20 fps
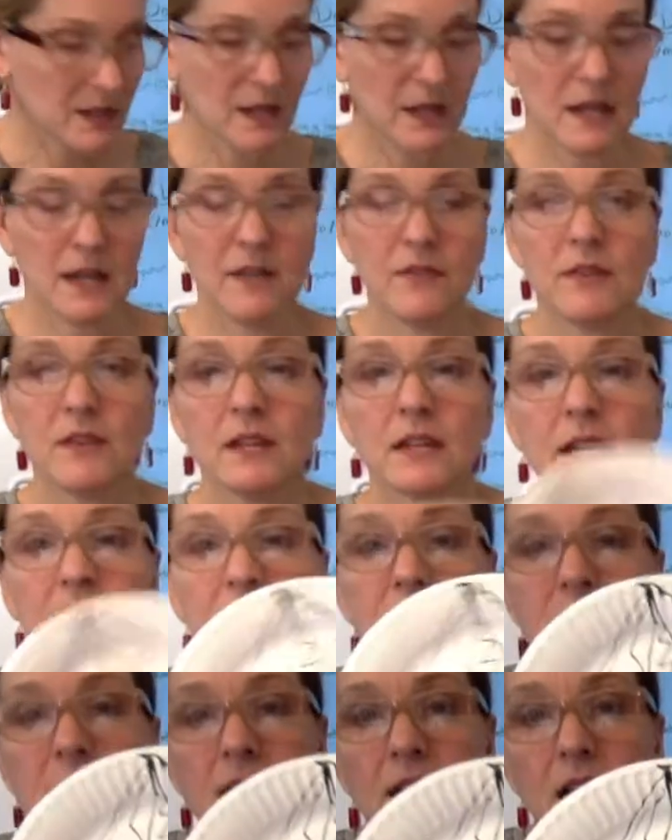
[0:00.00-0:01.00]
and then I
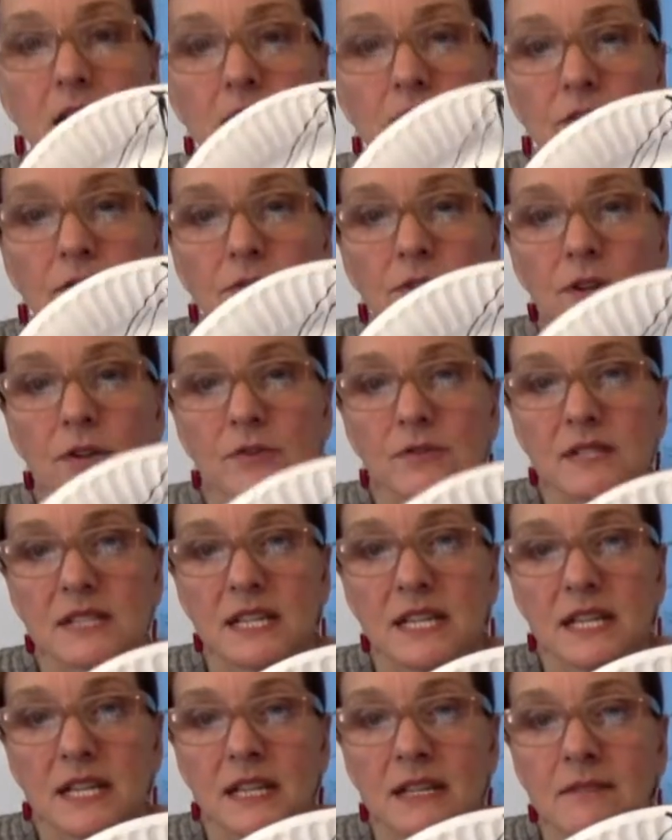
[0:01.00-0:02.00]
get to color those
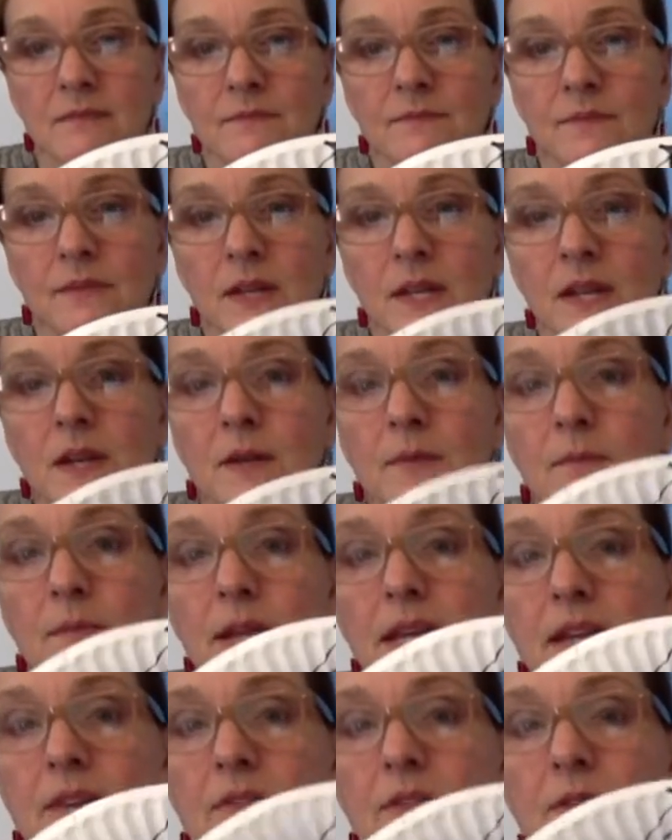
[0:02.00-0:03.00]
in,
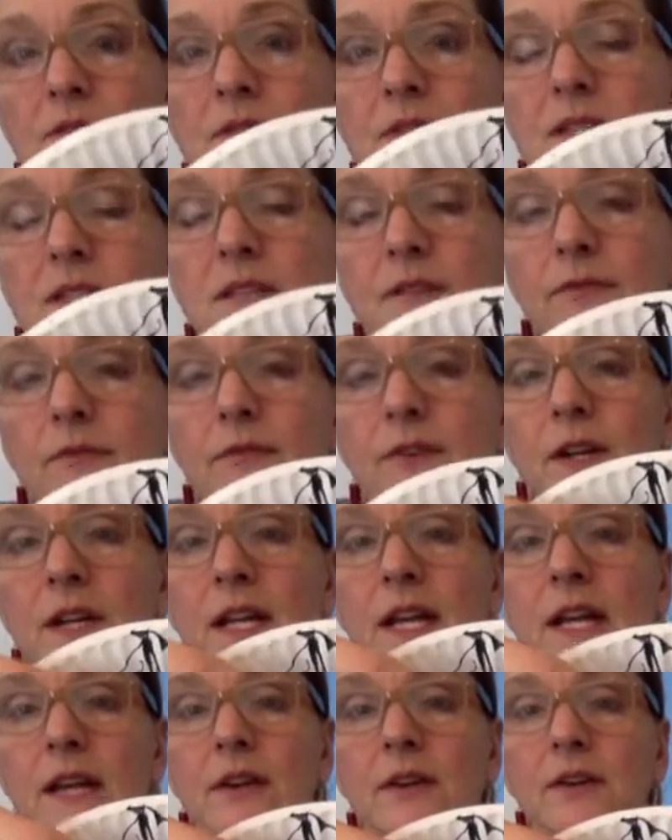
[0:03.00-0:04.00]
make those different
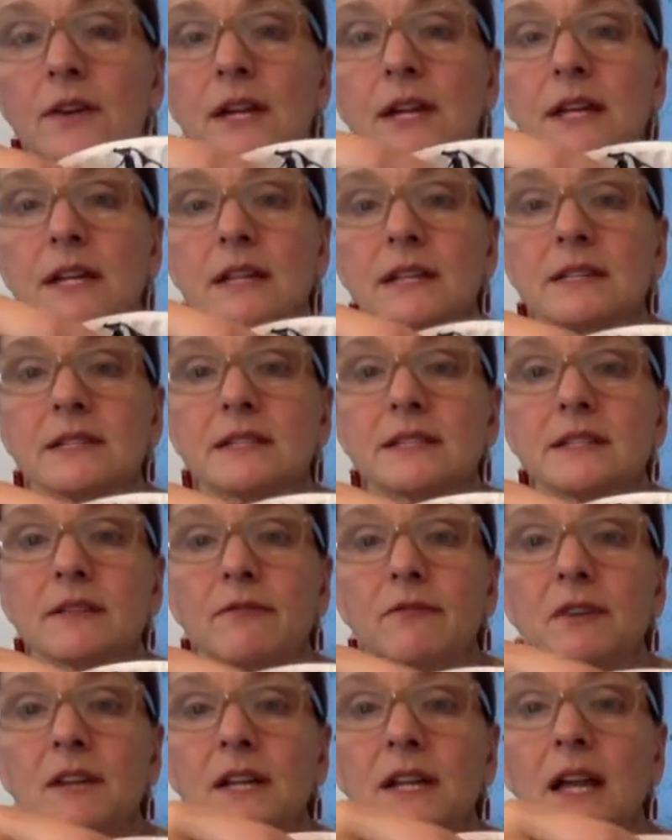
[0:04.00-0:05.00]
areas
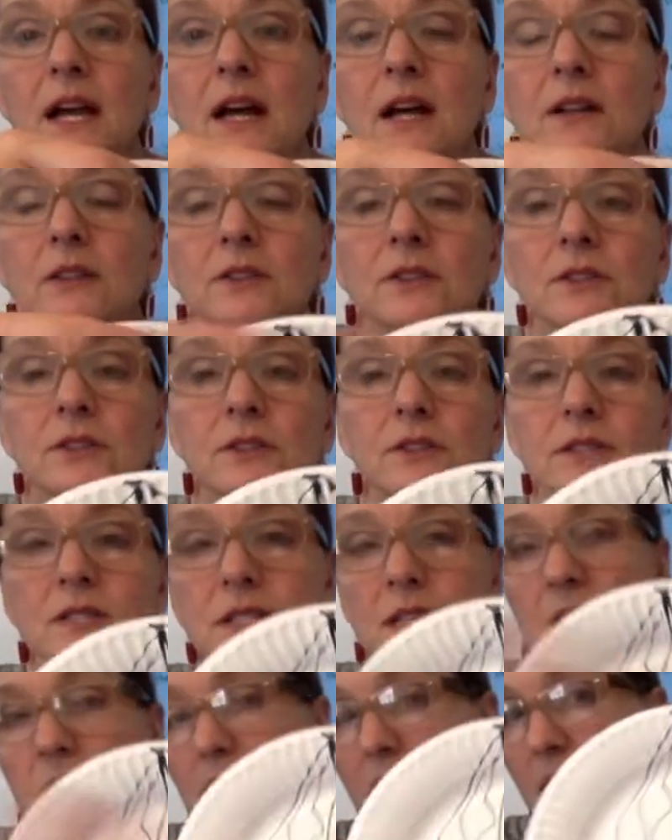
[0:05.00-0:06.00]
different
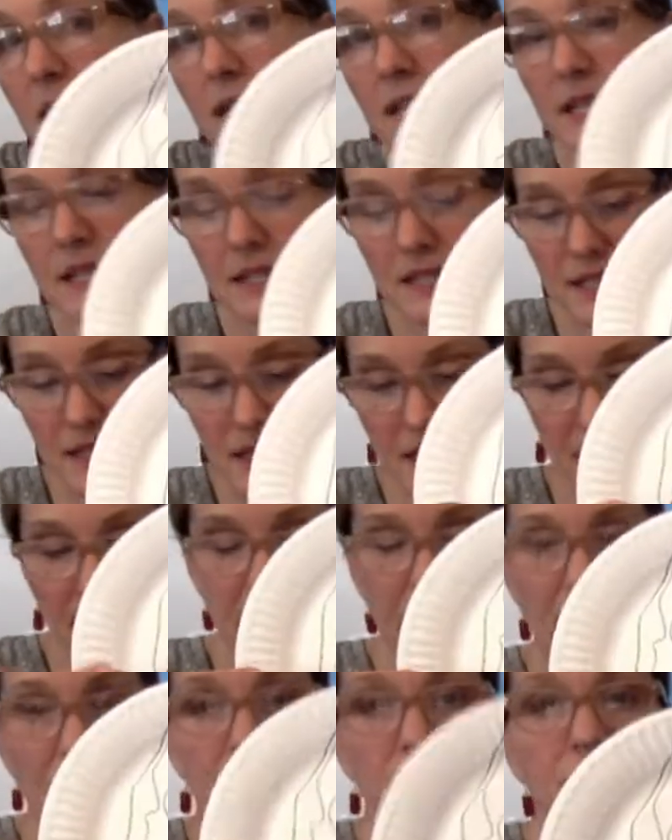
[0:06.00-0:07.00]
colors, and get a
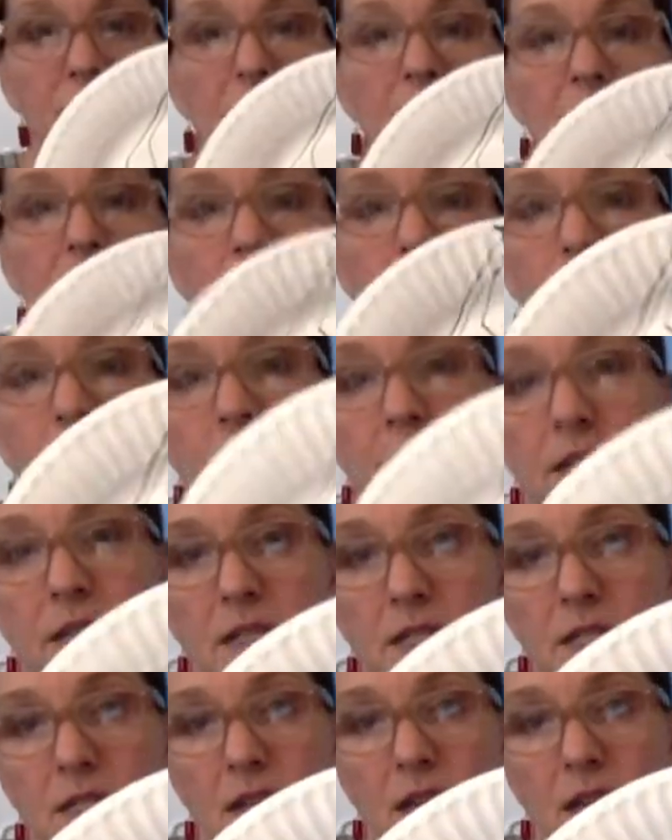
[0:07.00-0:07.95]
nice vibrant